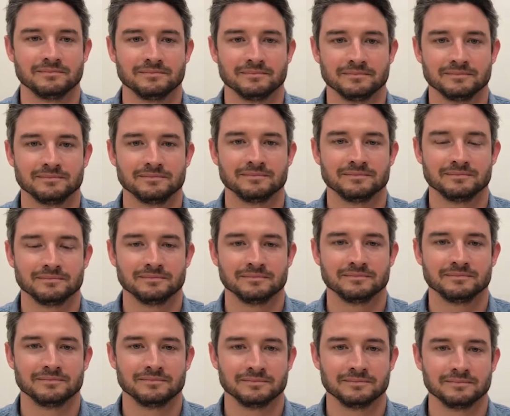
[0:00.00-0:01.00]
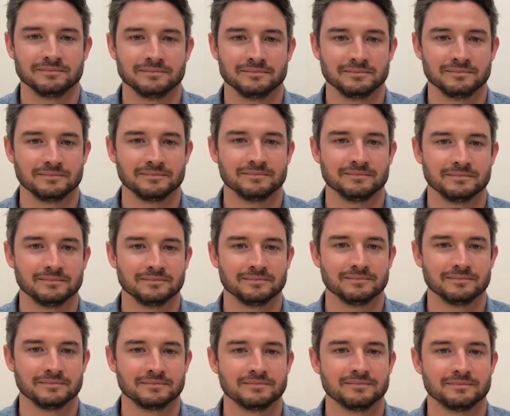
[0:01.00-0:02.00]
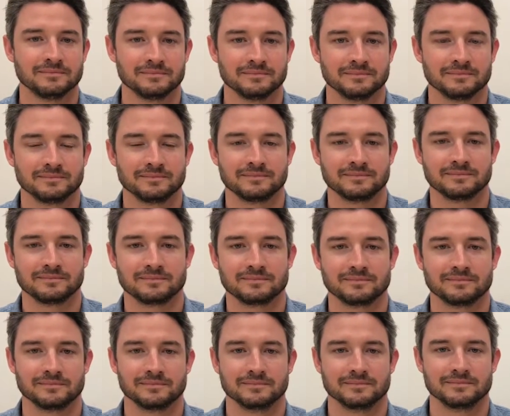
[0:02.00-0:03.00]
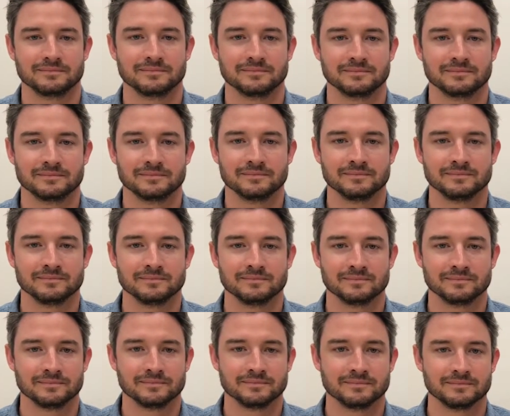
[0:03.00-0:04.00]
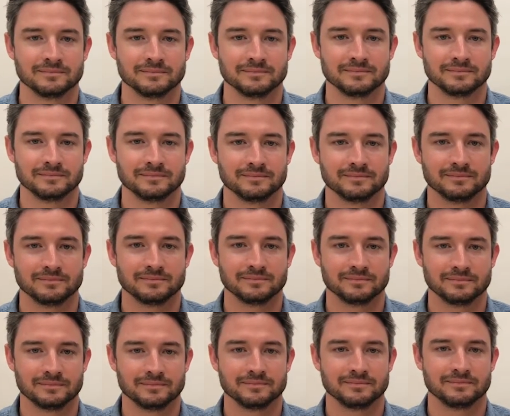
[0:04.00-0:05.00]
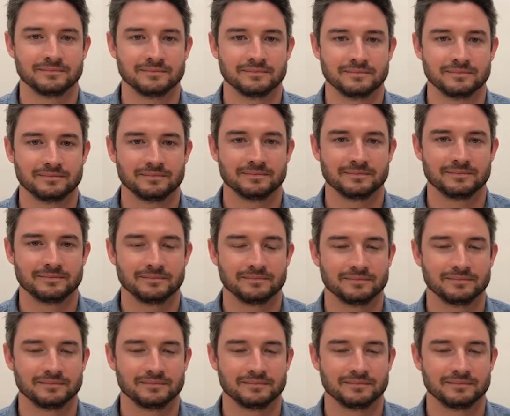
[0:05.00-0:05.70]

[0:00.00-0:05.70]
This person isn't speaking.